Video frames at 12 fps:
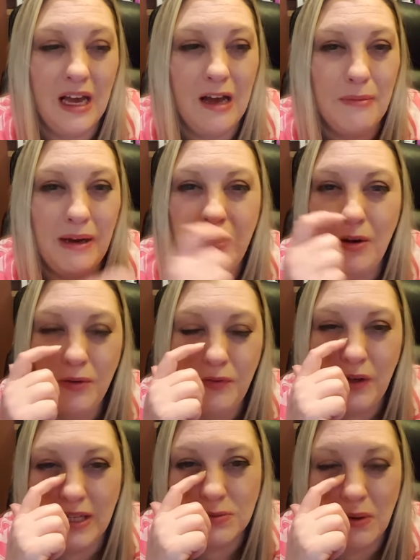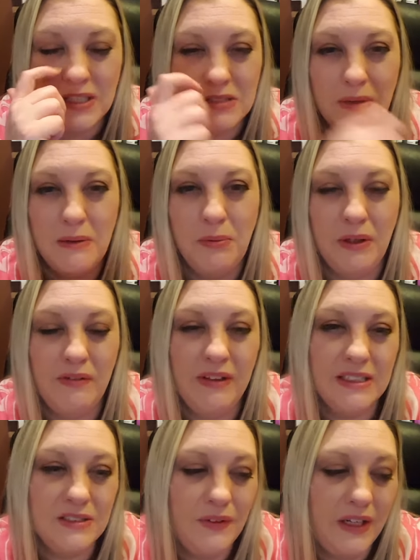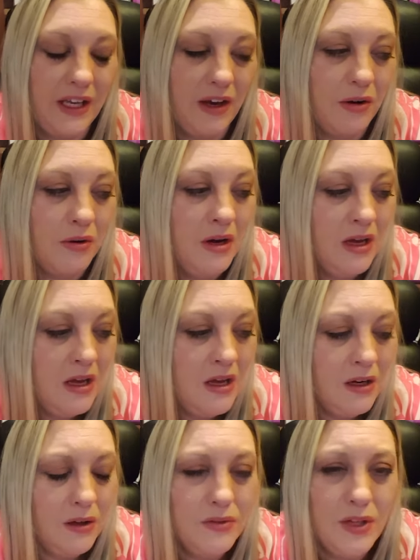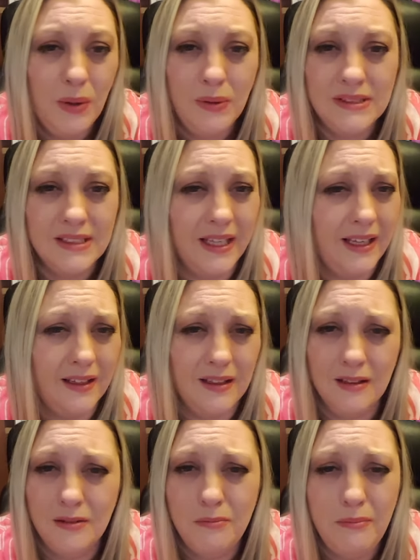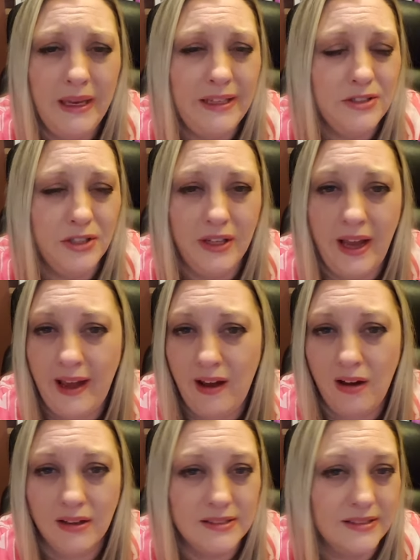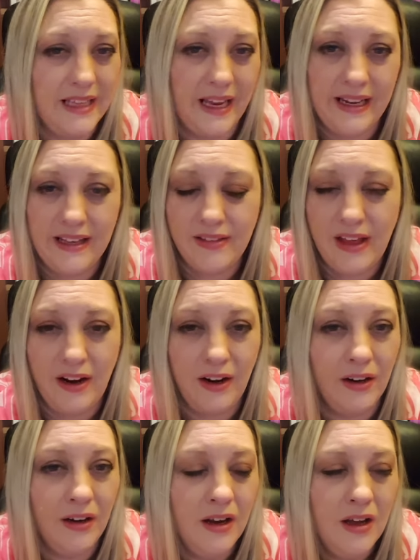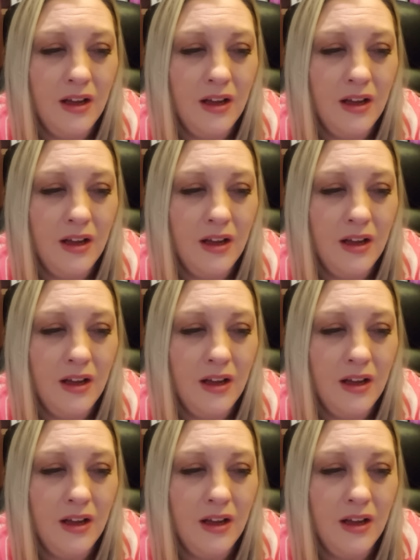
I know if you guys watched my previous video, there was like major chaos getting there.